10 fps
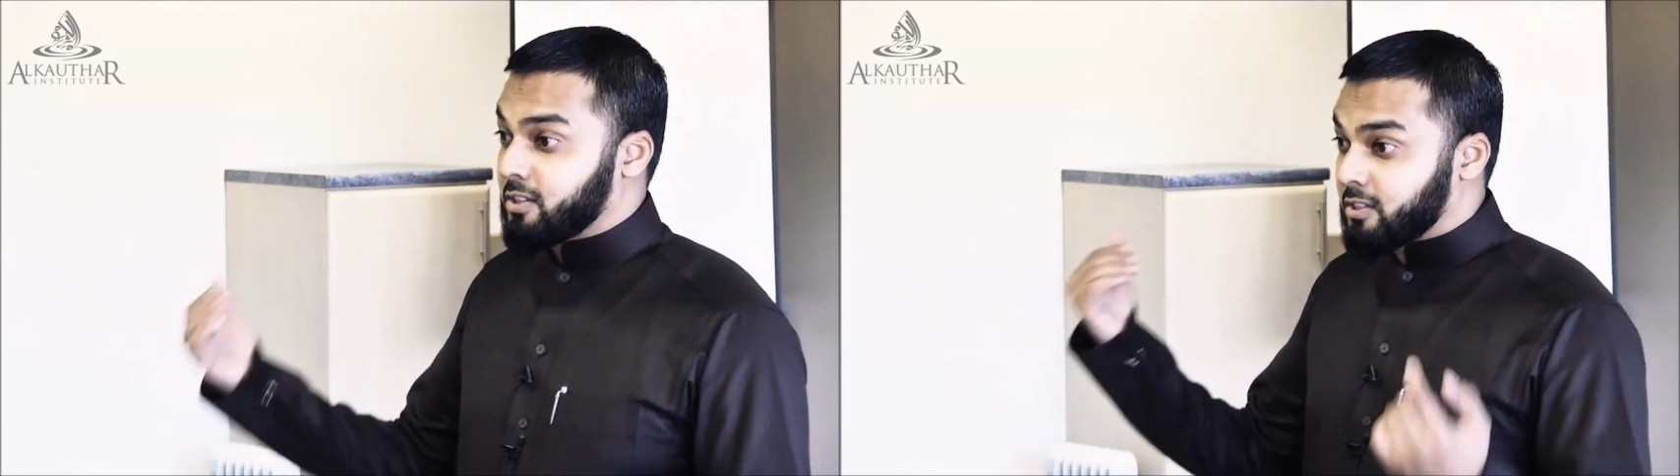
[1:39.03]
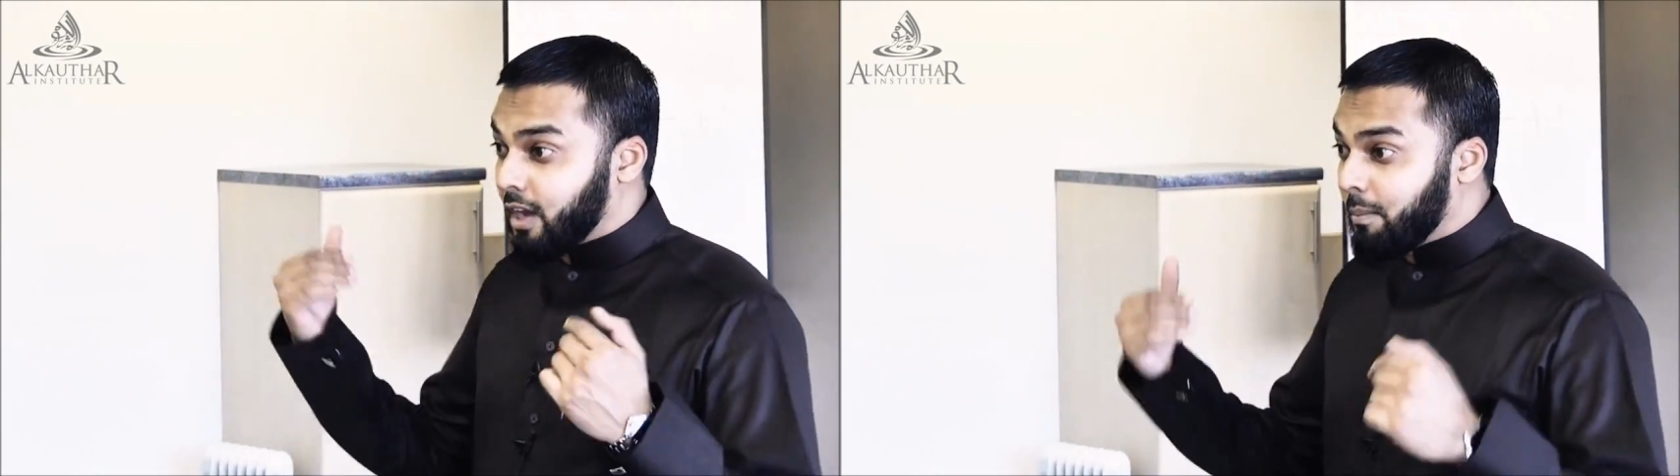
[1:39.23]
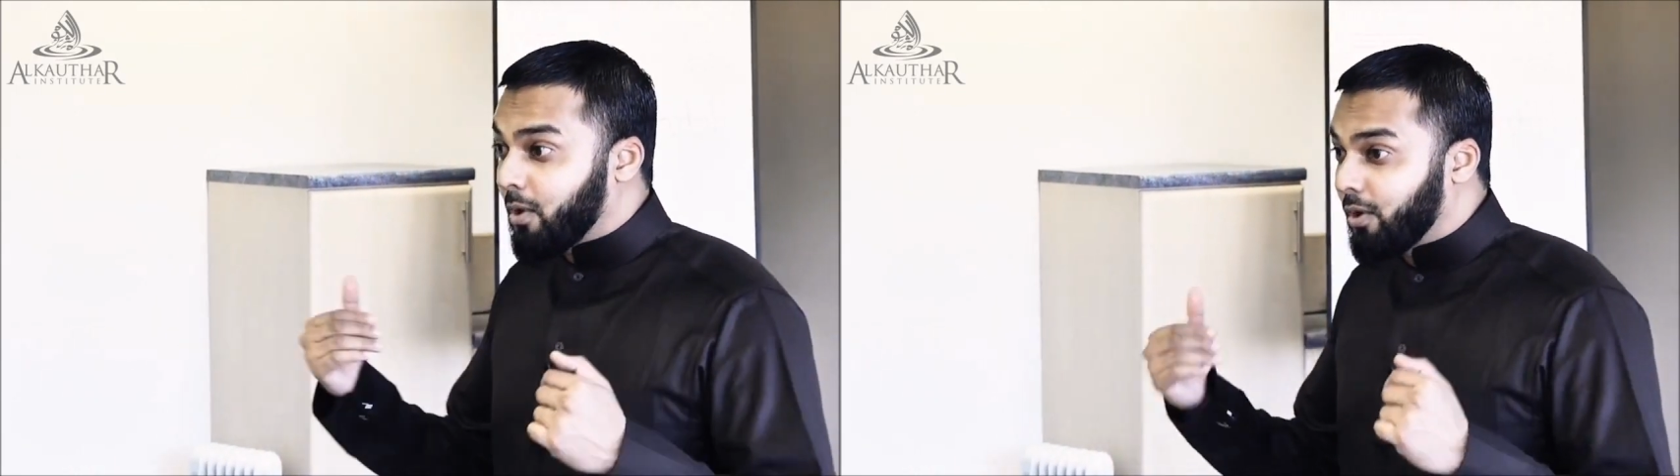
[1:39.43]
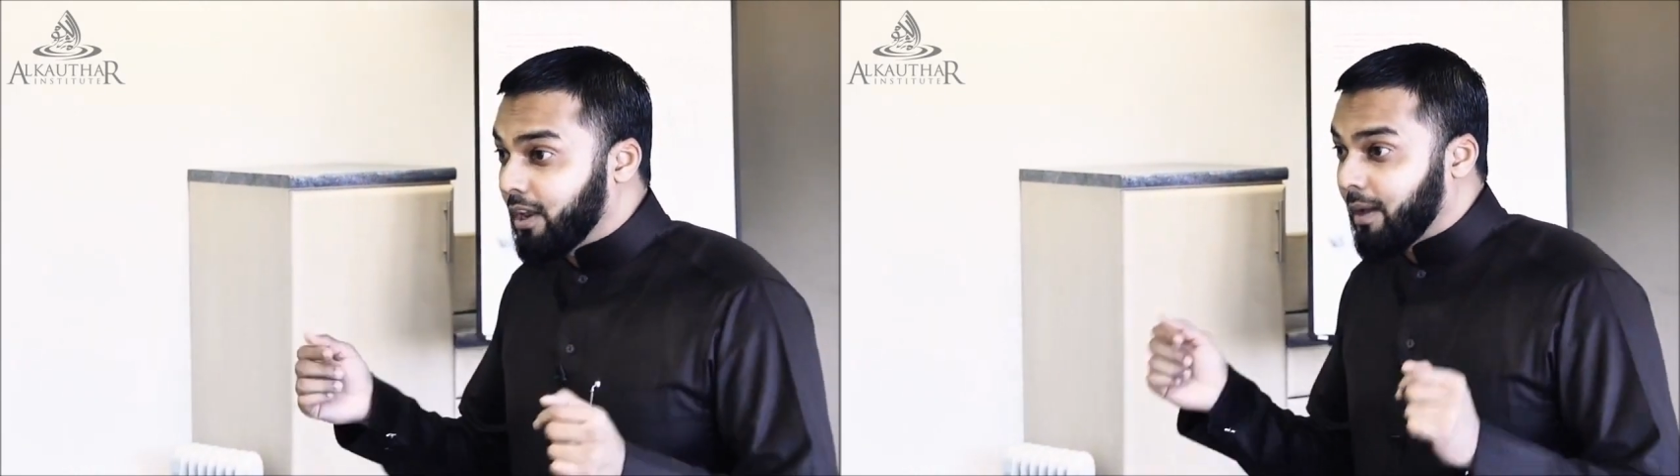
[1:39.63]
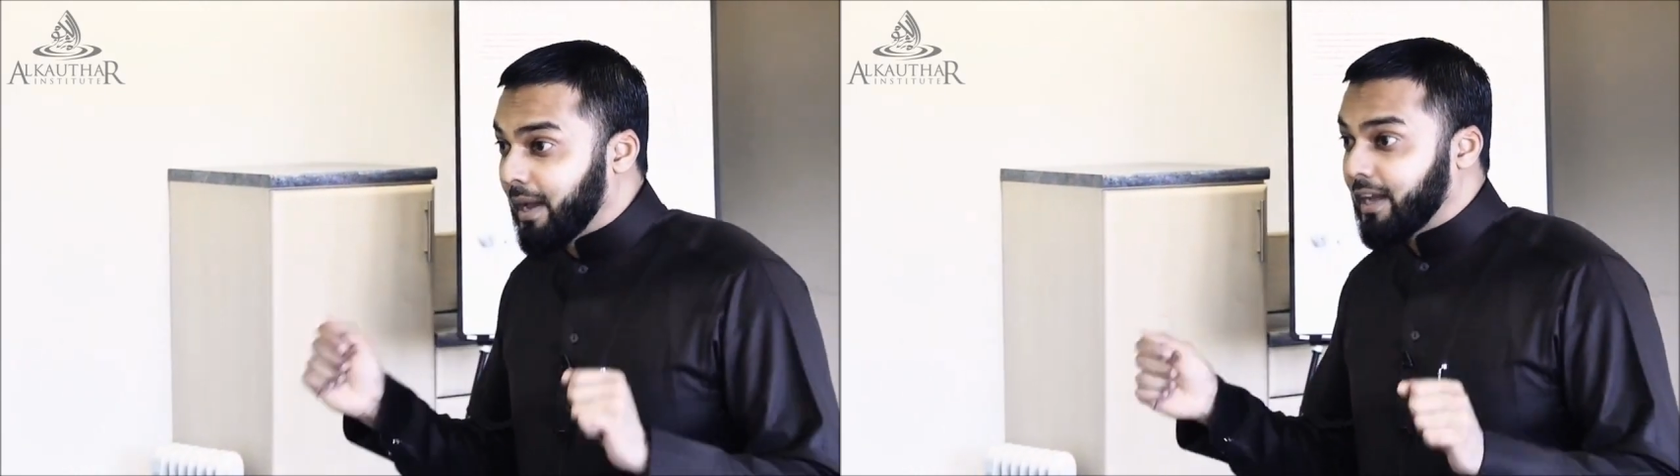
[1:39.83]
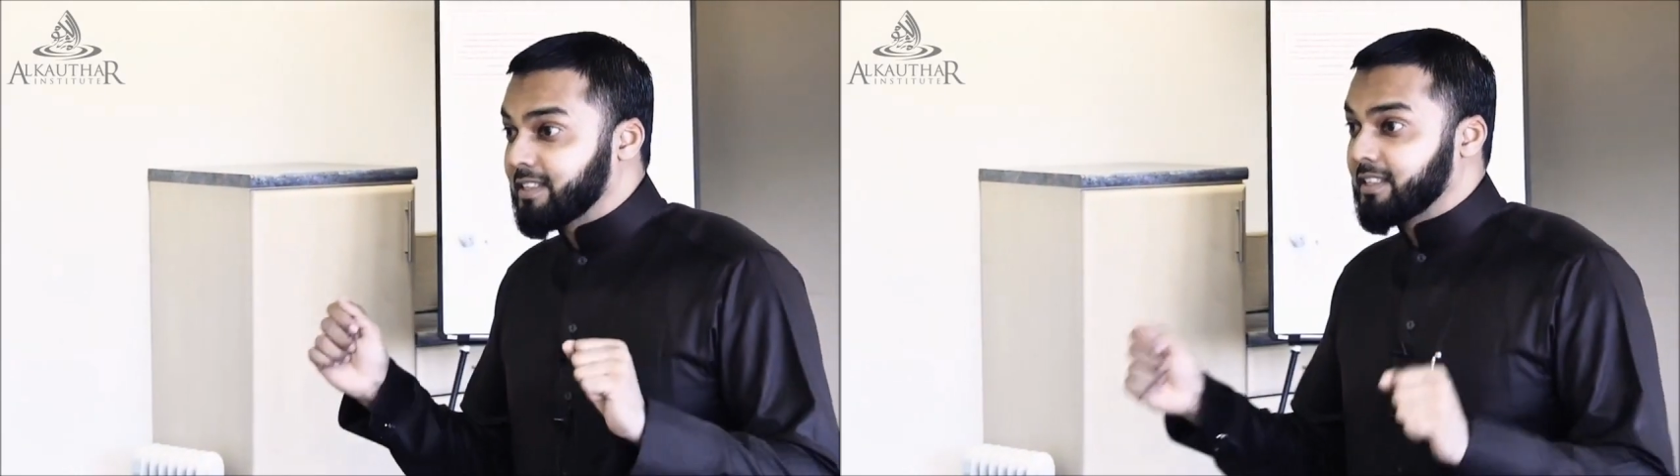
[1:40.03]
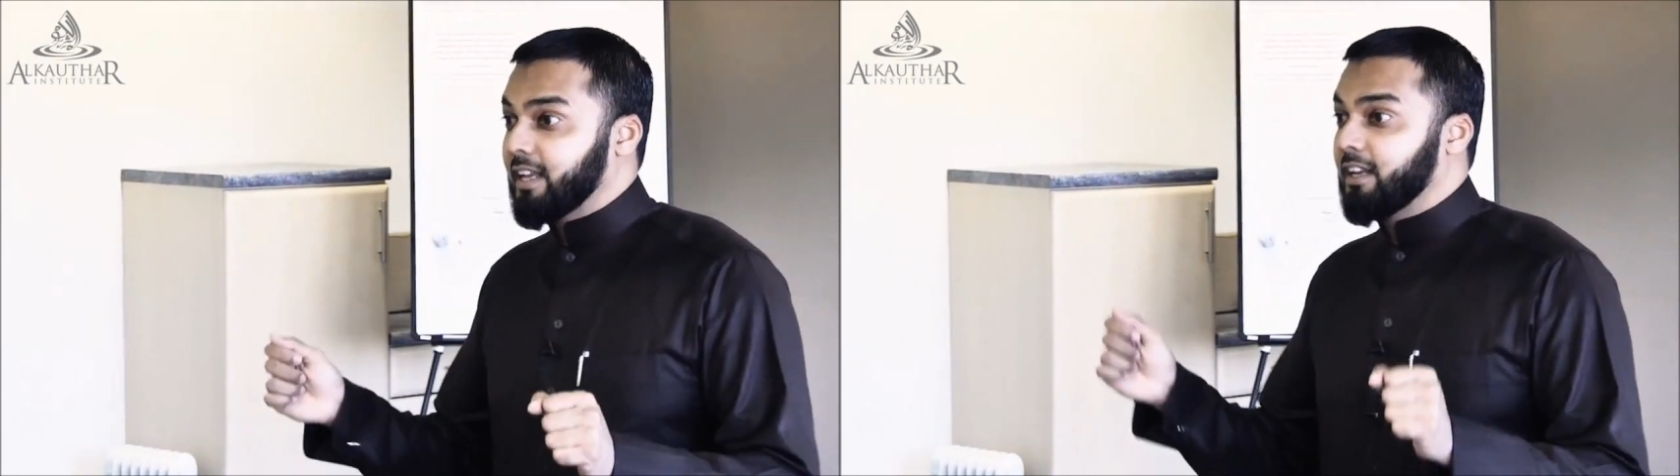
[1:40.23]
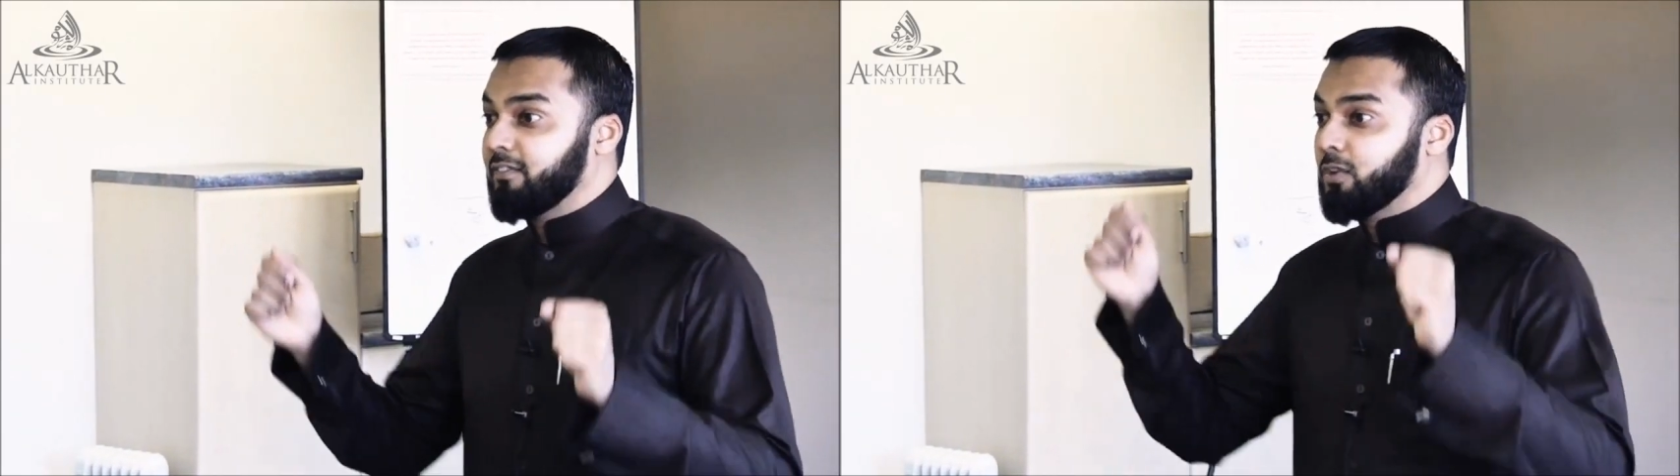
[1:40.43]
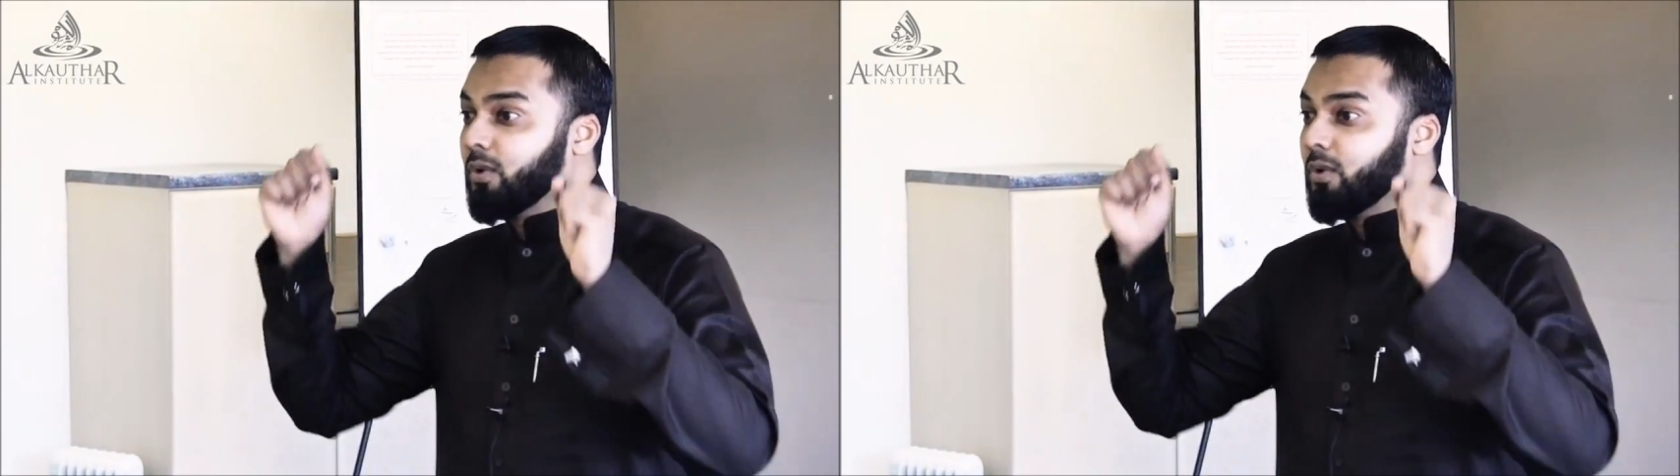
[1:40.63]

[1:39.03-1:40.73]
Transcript: Some ulama said if